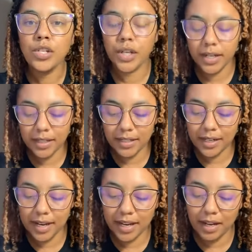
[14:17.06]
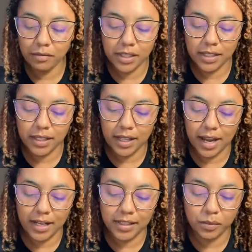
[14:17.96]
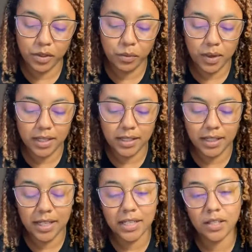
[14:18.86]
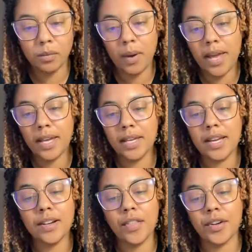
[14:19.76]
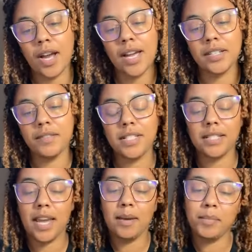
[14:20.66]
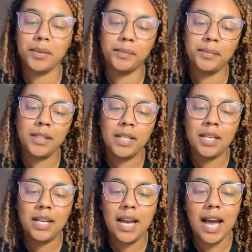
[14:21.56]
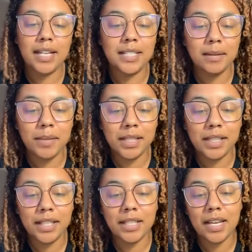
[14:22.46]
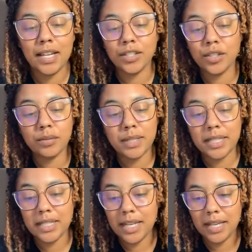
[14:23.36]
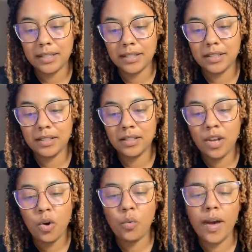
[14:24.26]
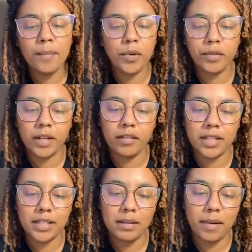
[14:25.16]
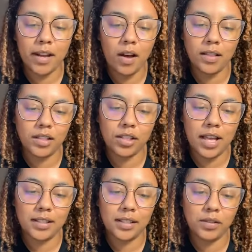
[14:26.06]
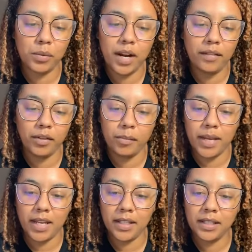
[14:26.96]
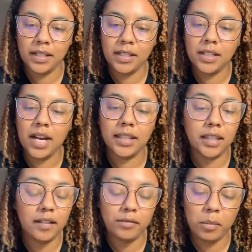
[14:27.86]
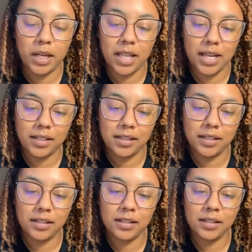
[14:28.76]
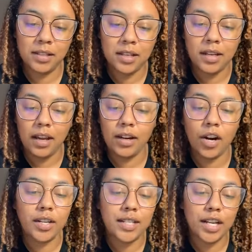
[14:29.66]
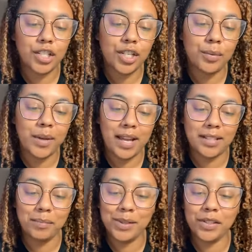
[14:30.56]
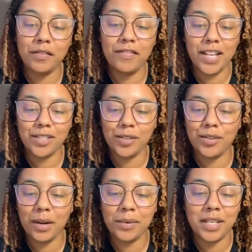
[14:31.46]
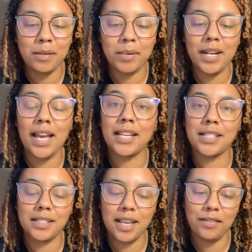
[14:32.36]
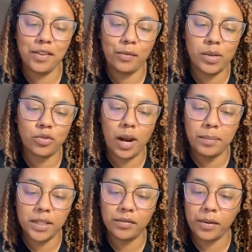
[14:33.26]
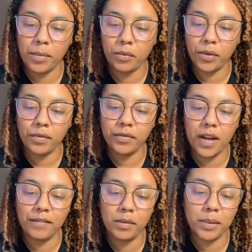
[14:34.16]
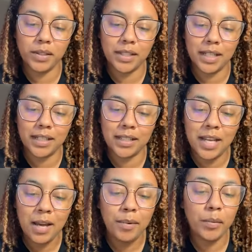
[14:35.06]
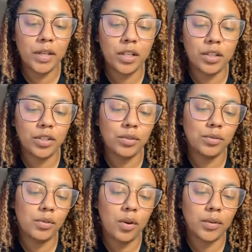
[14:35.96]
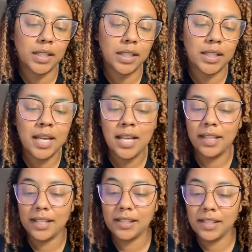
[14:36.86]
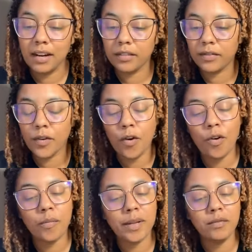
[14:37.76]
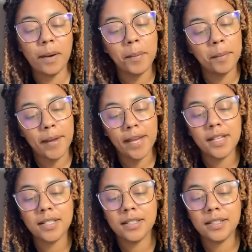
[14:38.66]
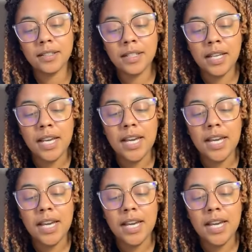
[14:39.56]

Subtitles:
During the day, I went to class, which was, in its way, another kind of escape. Academically, Exeter was intense, way more rigorous than my college classes would ever be. I loved my classes. In architecture, we had to build a vessel that would keep an egg safe if we dropped it from the roof of the building, but we could use only, like, styrofoam and rubber bands.